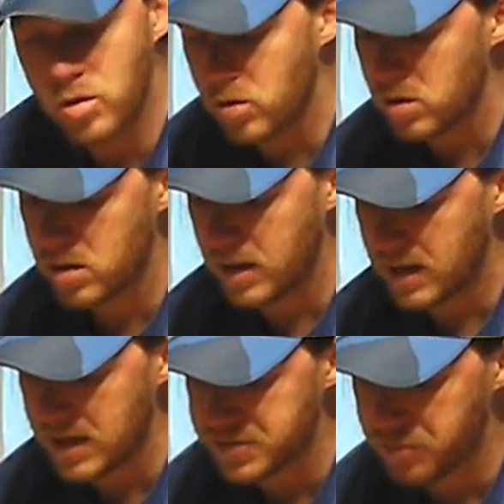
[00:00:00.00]
or in
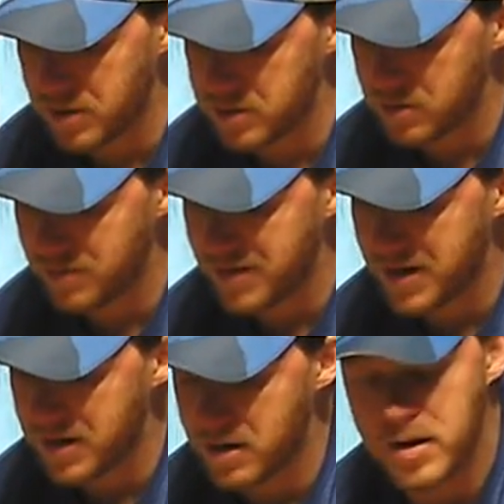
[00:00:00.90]
case we want to do a
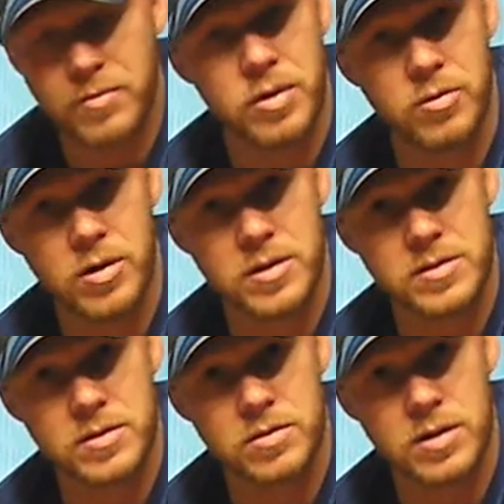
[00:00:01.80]
fire and we want
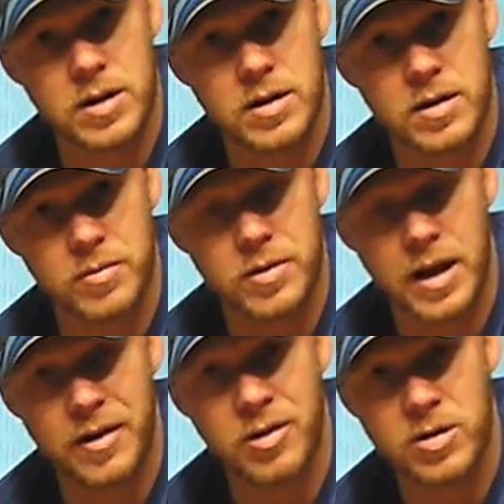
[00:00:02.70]
to, we
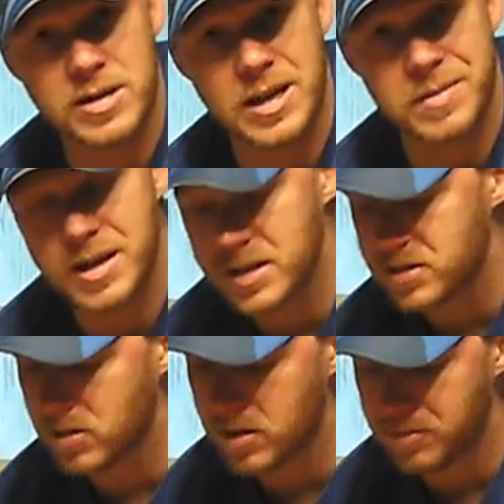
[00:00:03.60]
have a hard time getting it
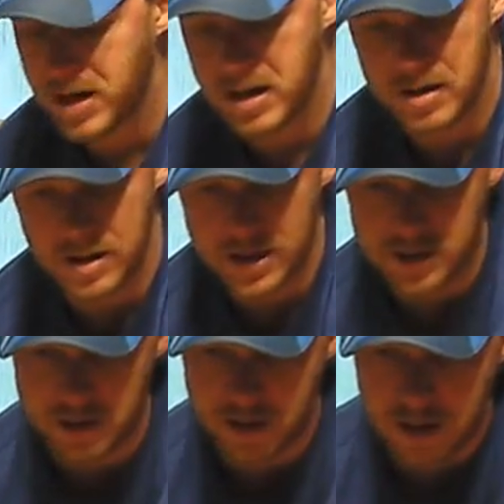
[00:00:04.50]
started, we've got a little
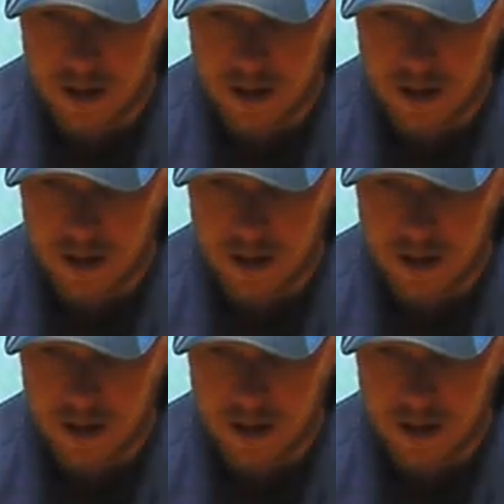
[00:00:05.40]
extra